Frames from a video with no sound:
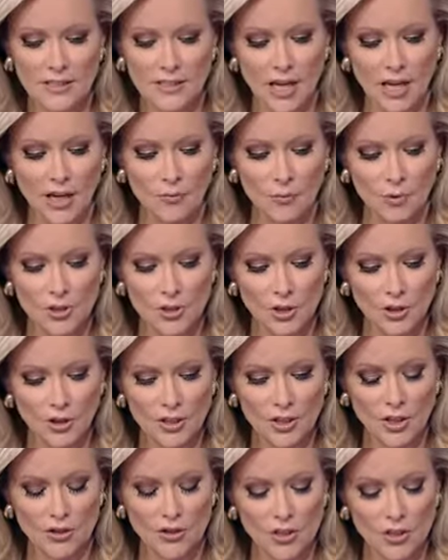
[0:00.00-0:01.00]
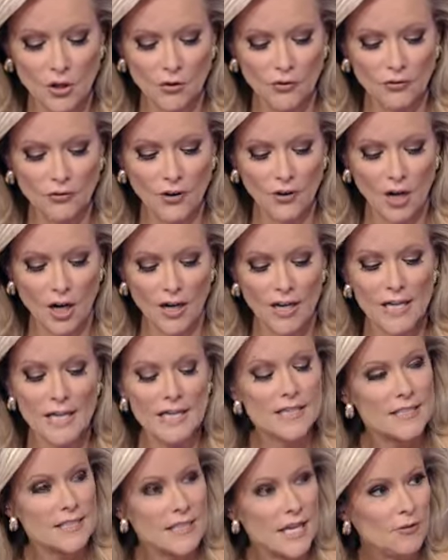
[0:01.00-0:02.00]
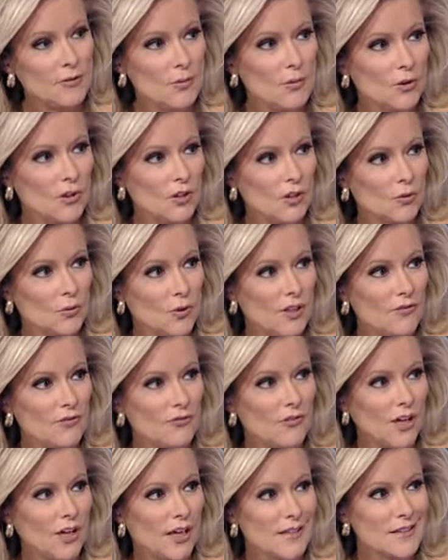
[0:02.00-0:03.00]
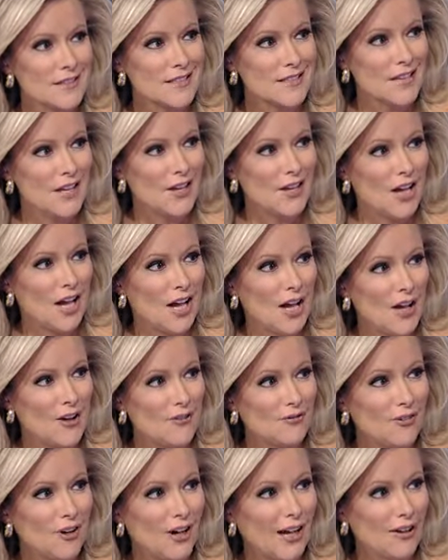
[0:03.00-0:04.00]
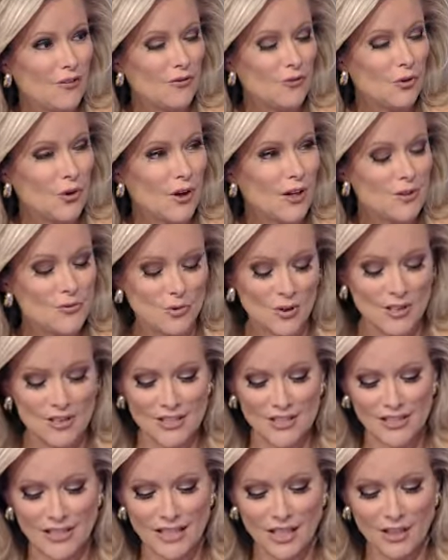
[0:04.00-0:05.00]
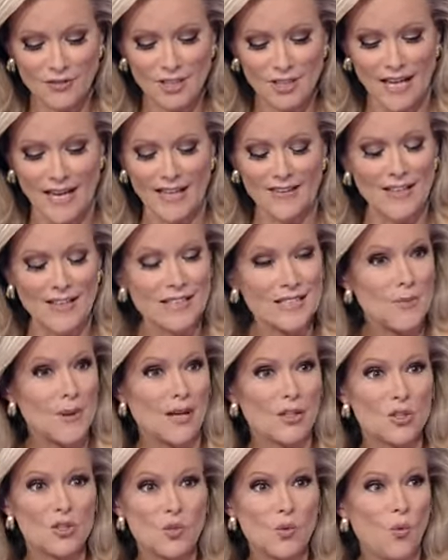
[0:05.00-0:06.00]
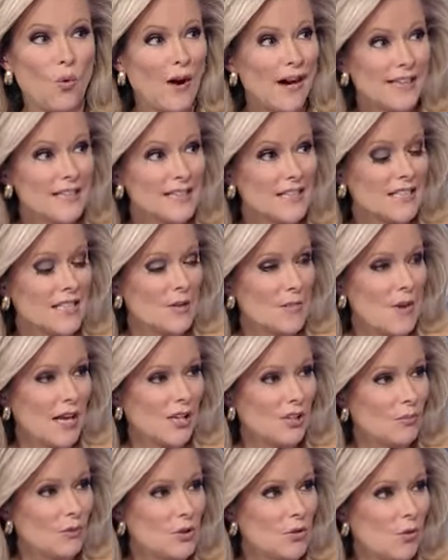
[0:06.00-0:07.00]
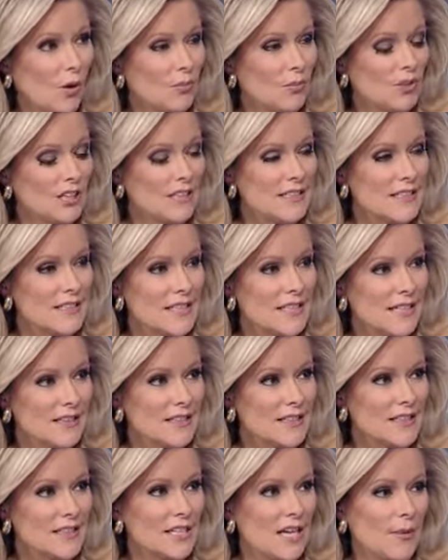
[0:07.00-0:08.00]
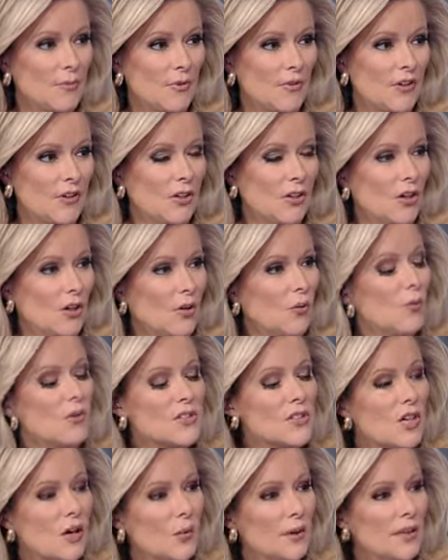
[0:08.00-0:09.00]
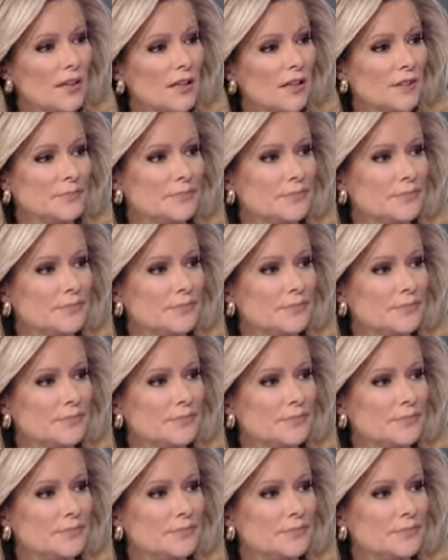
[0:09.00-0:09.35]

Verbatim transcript: uh, return year so far 7 million refunds uh, filed for and received, and that's about twice the amount you would normally see at this time of the year. What's going on?